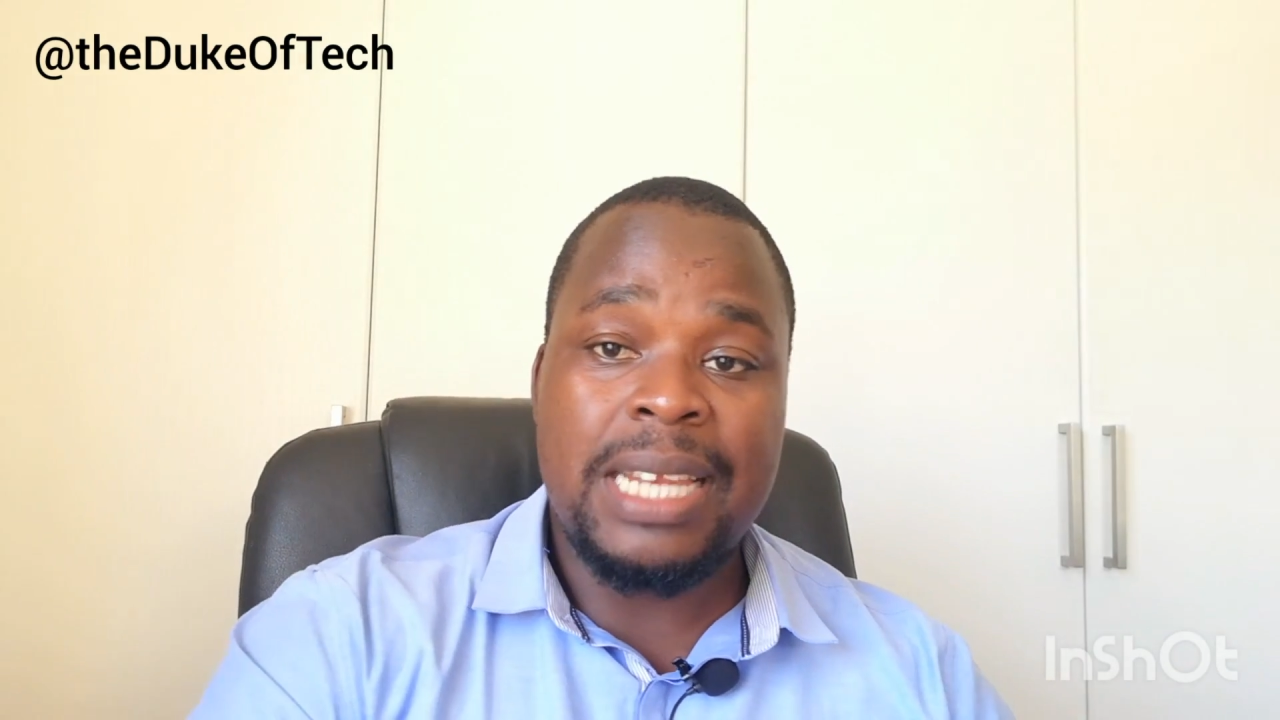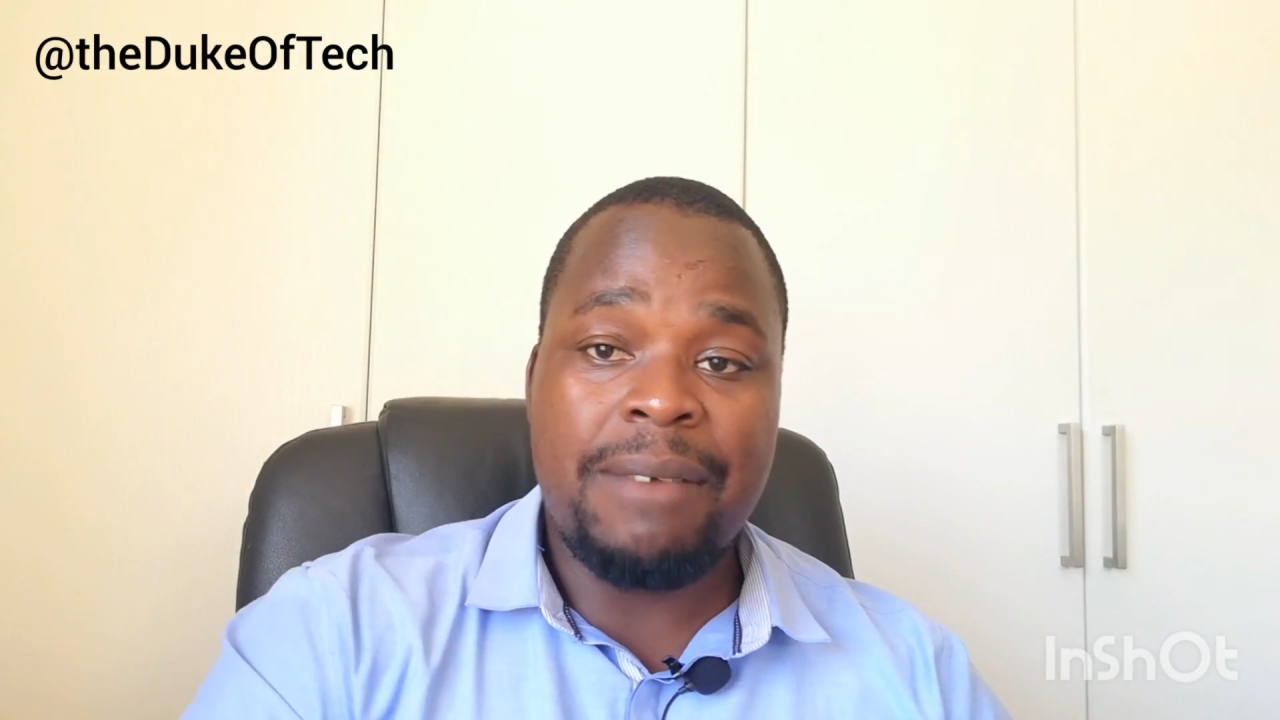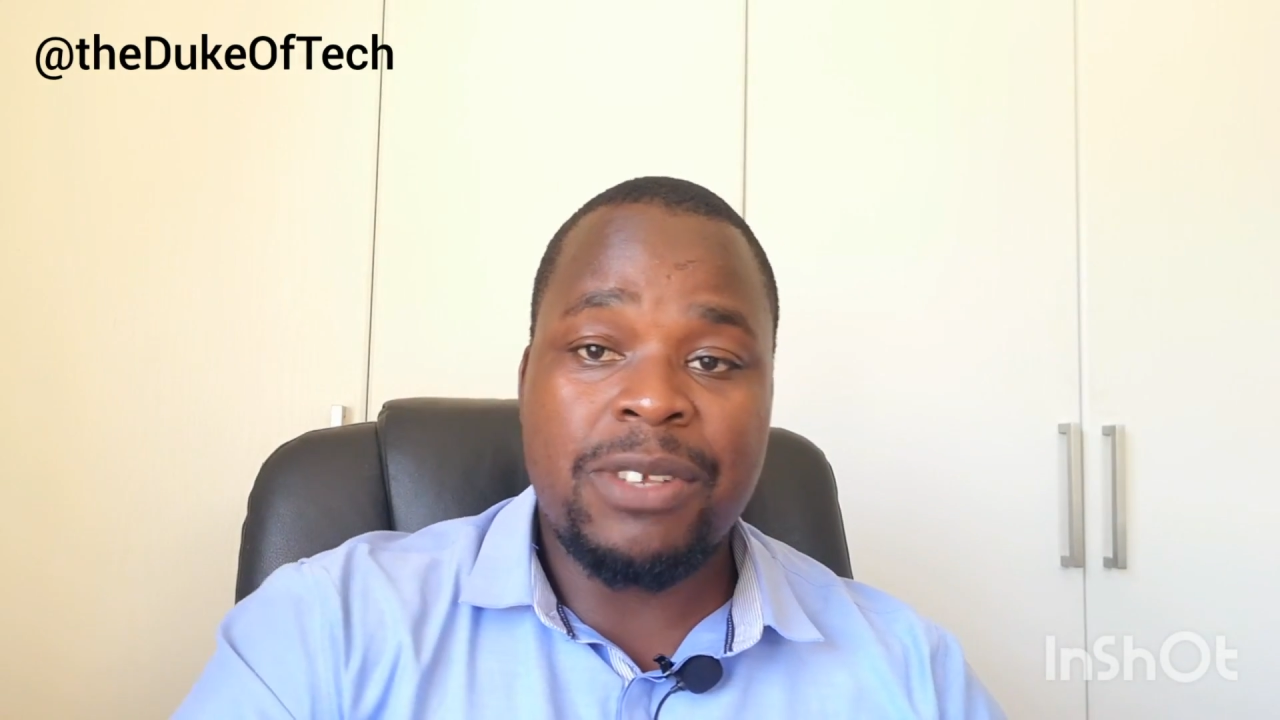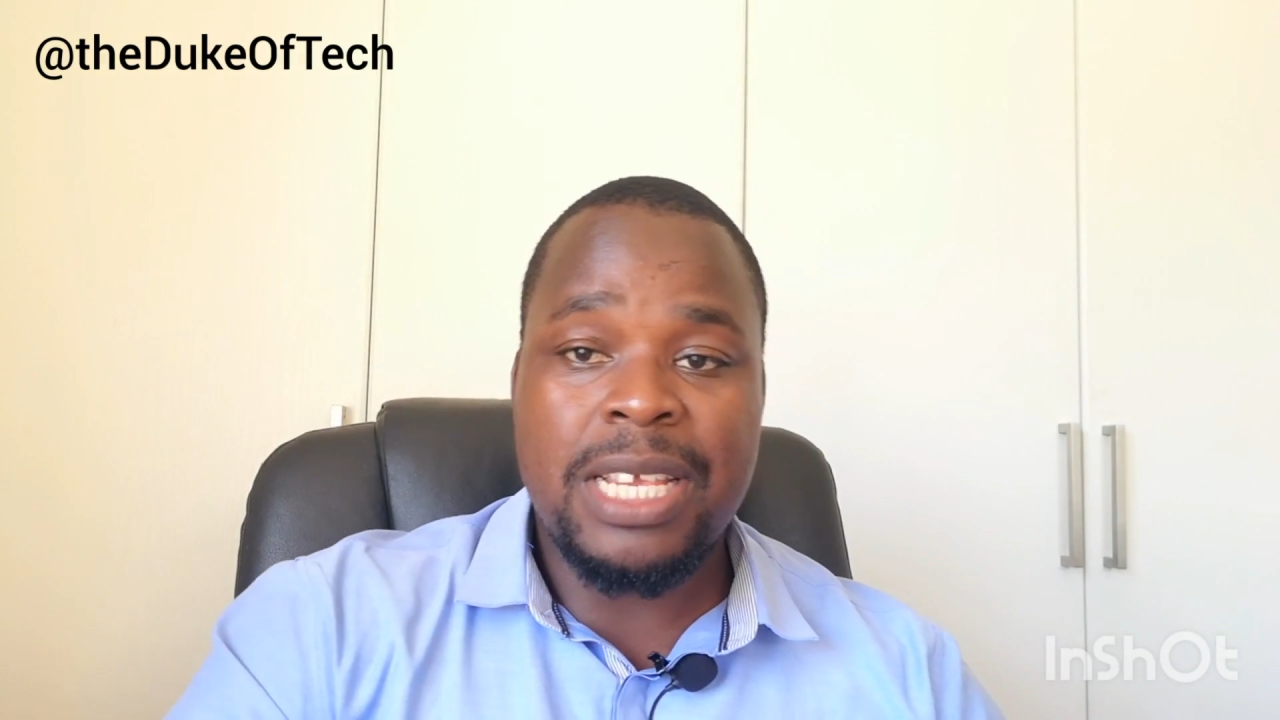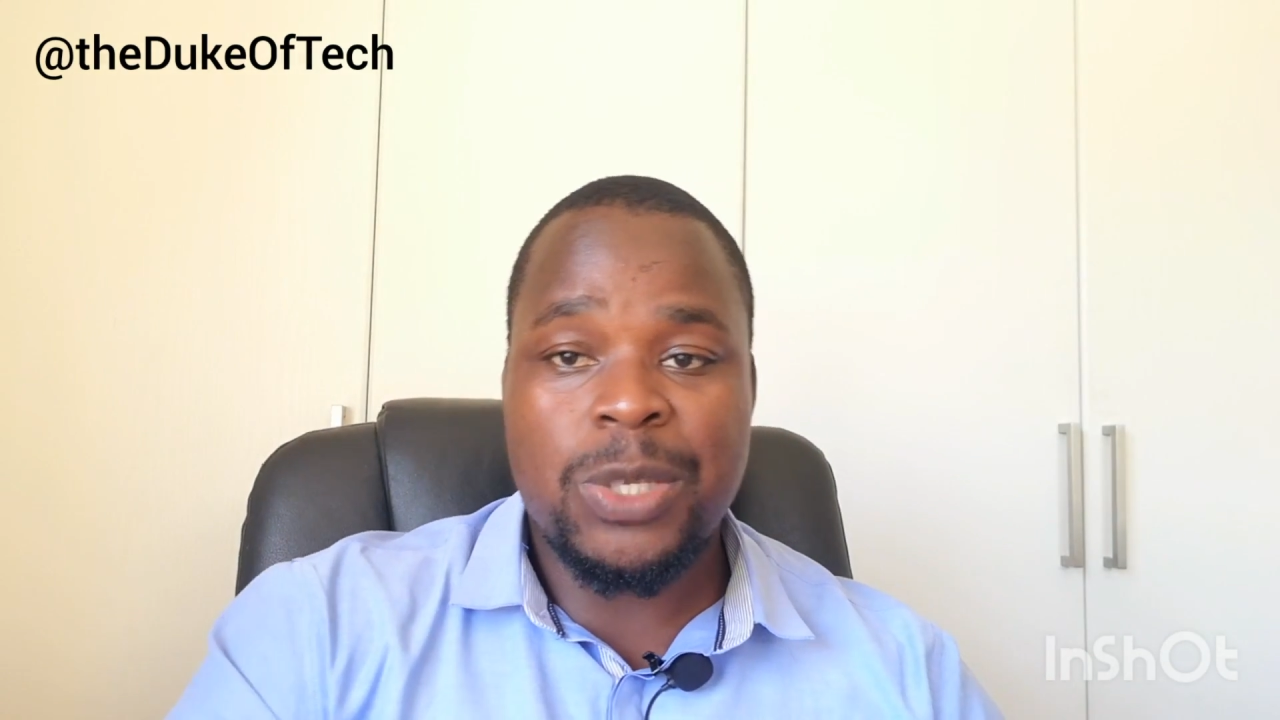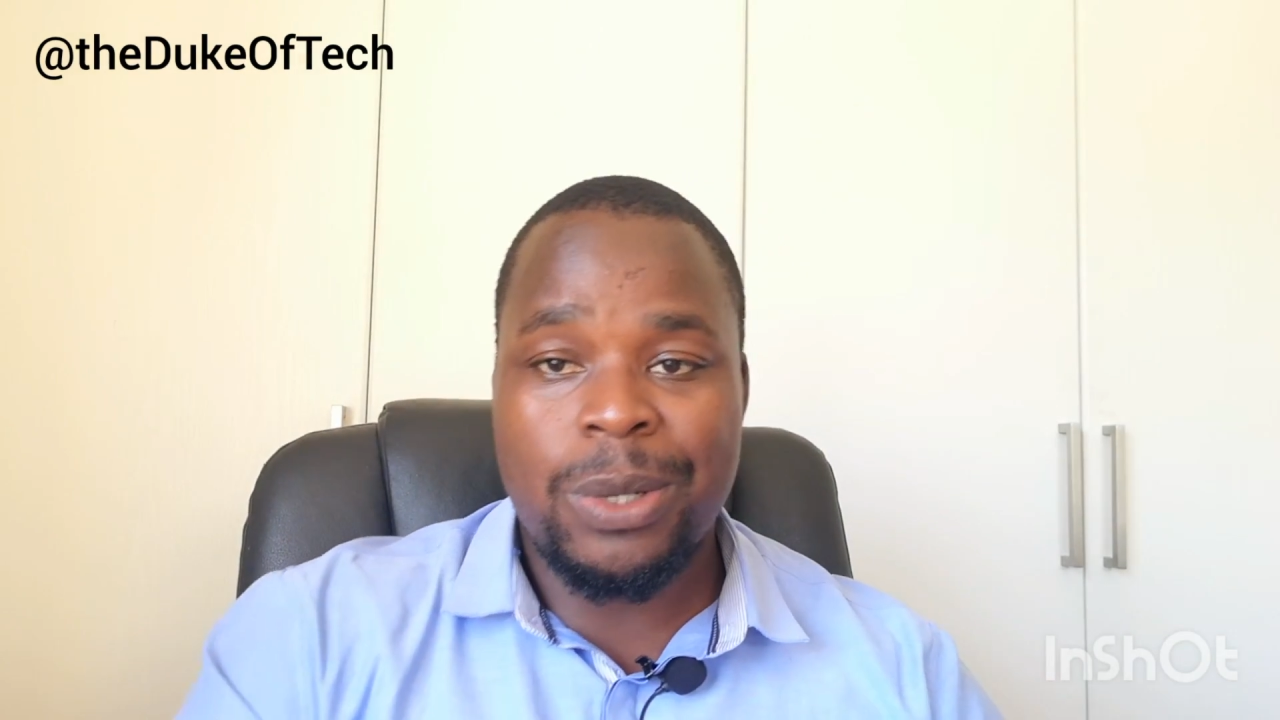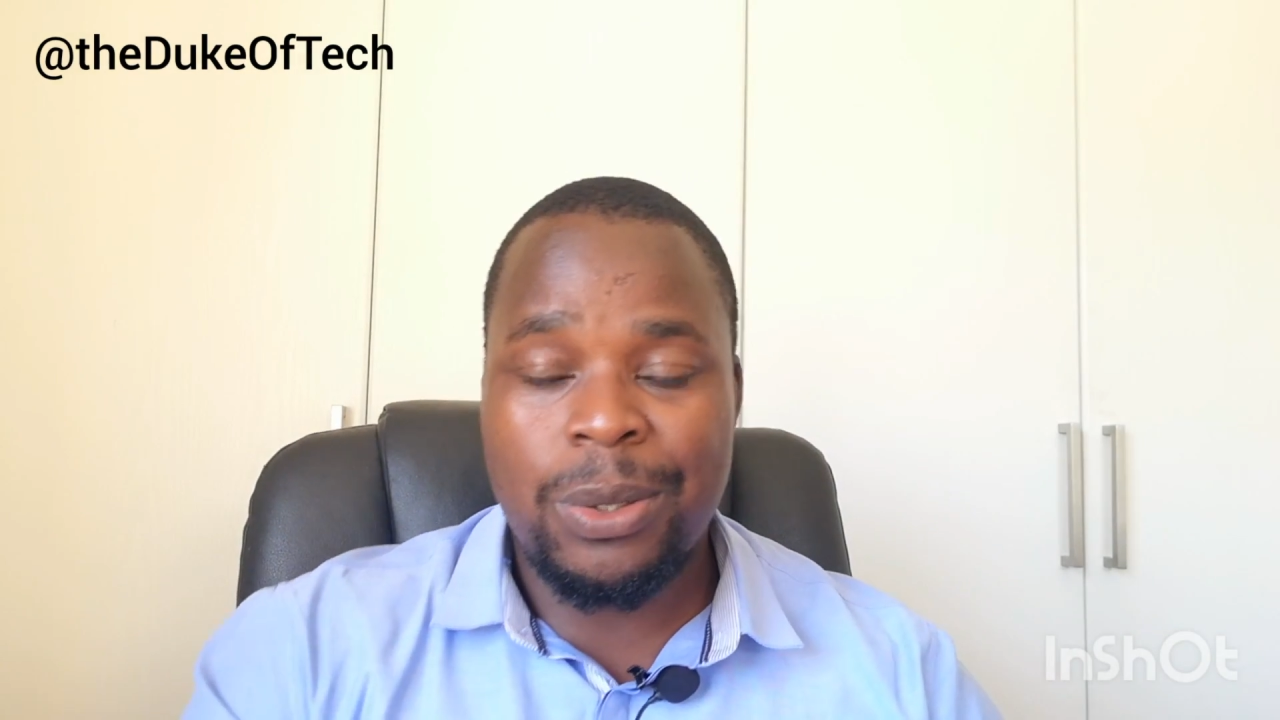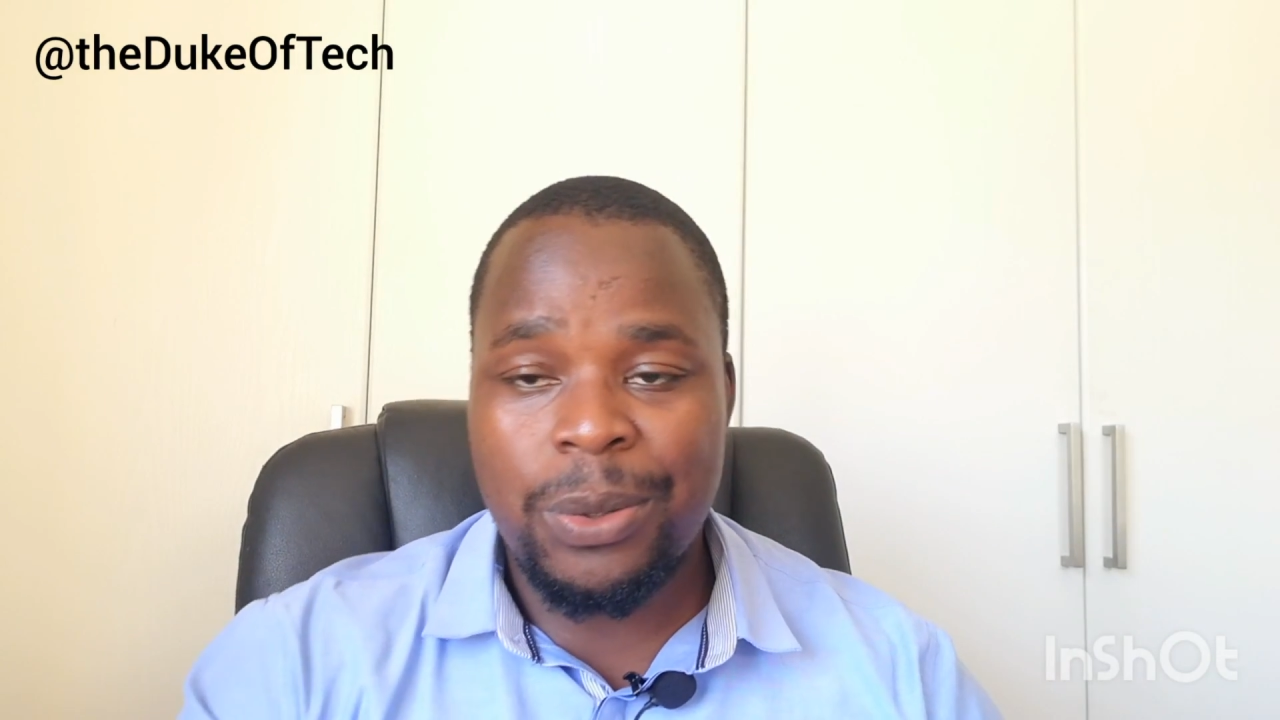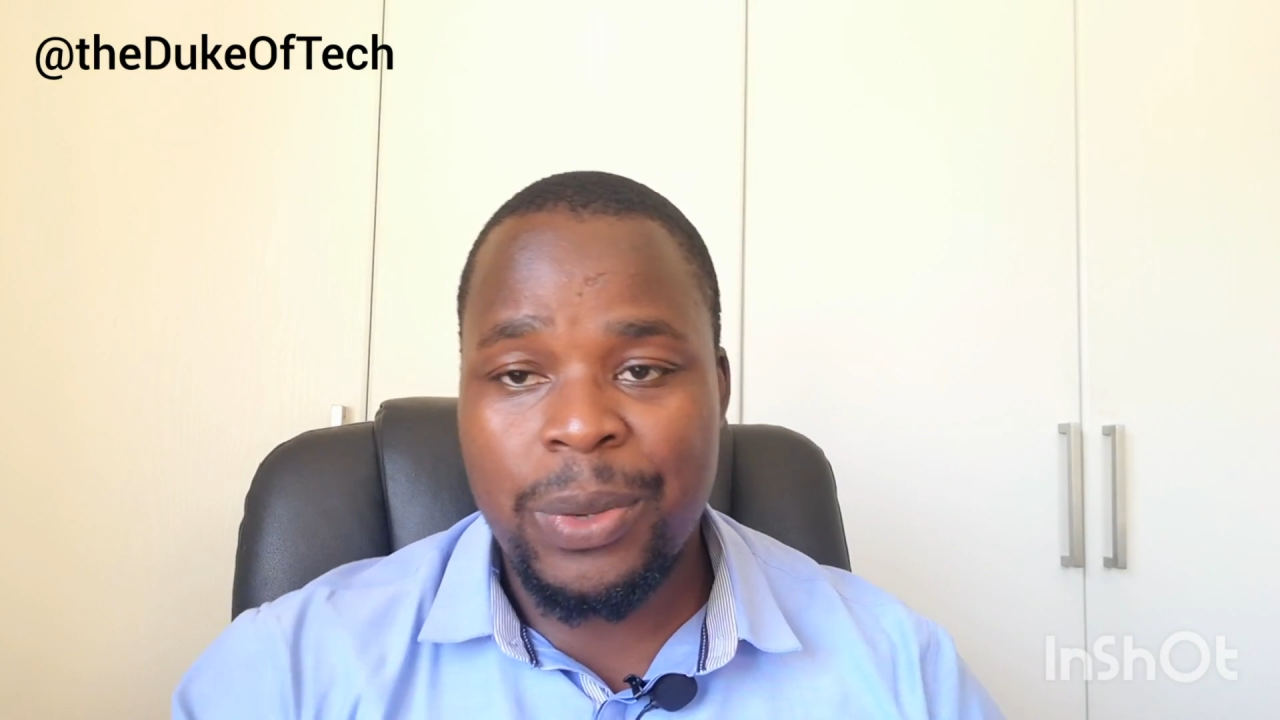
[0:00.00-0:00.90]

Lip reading: levels as well.